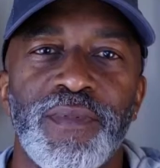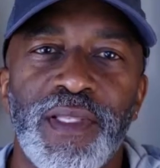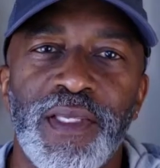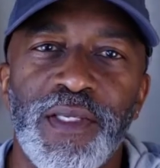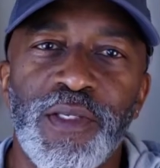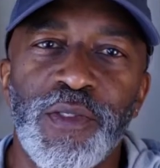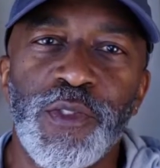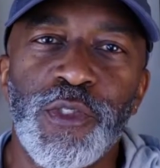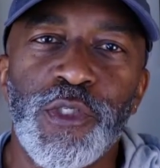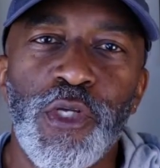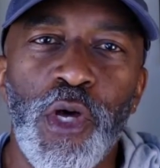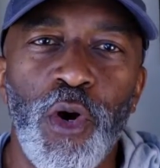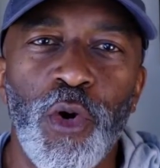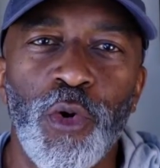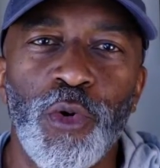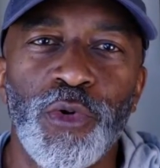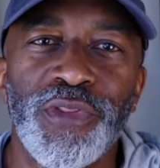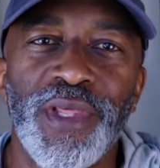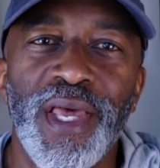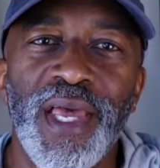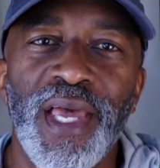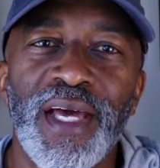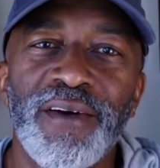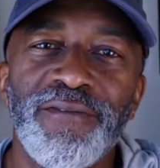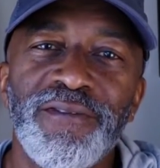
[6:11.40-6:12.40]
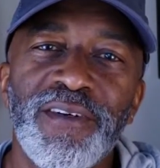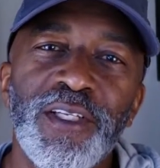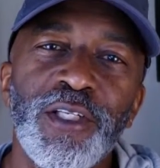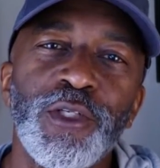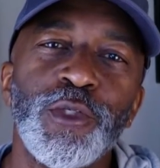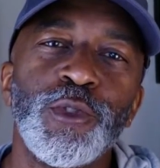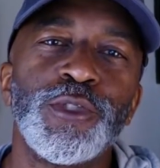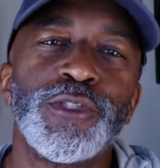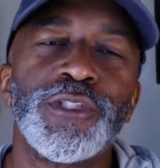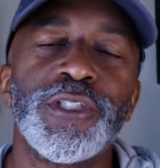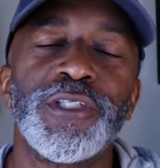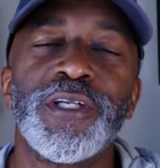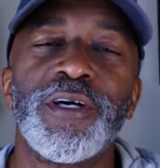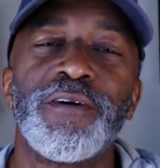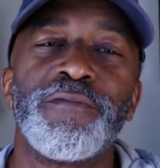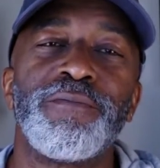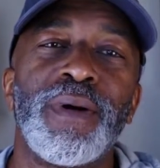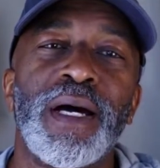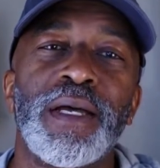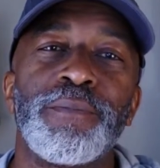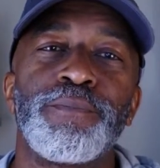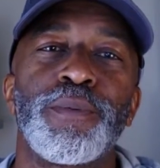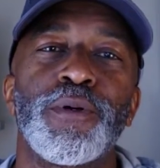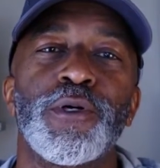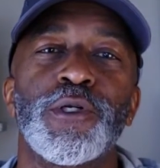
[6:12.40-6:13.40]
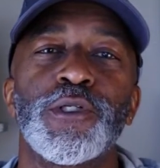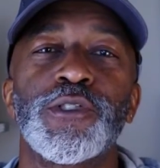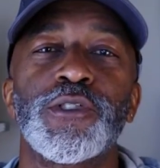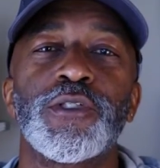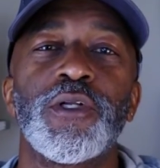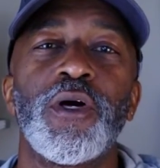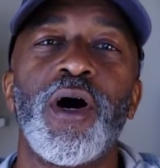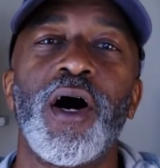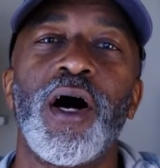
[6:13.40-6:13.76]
So the evolution of my personal